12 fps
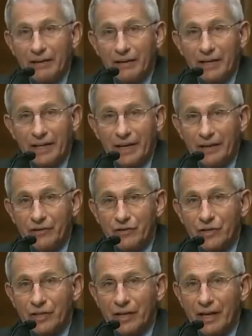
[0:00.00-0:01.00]

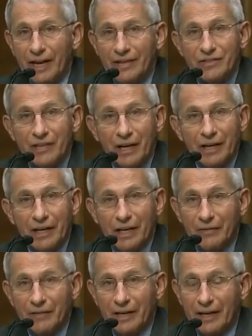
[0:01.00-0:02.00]
NIH has not
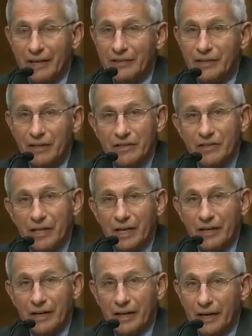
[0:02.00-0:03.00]
ever and does
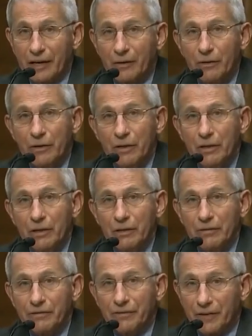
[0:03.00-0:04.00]
not now
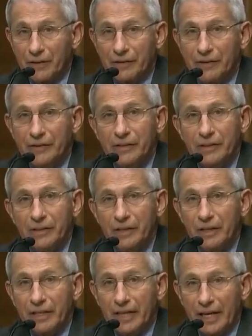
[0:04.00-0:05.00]
fund
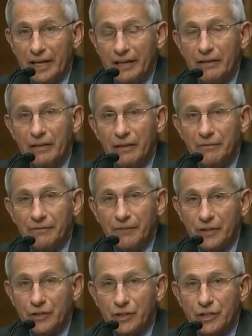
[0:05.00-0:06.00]

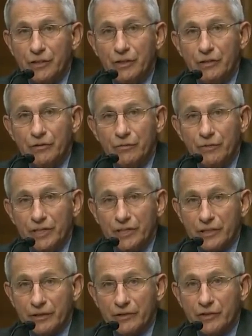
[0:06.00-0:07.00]
gain-of-function
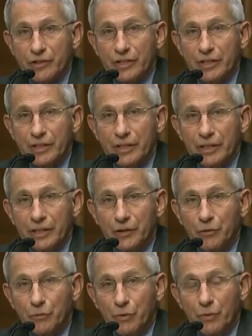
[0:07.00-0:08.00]
research in
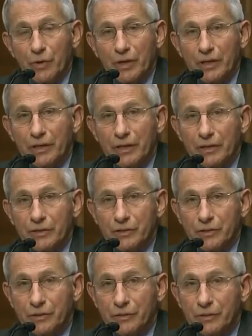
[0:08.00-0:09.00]
the Wuhan
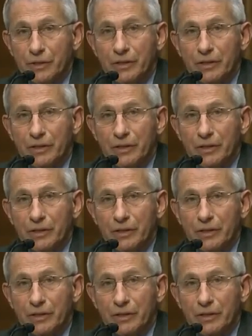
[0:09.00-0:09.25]
Institute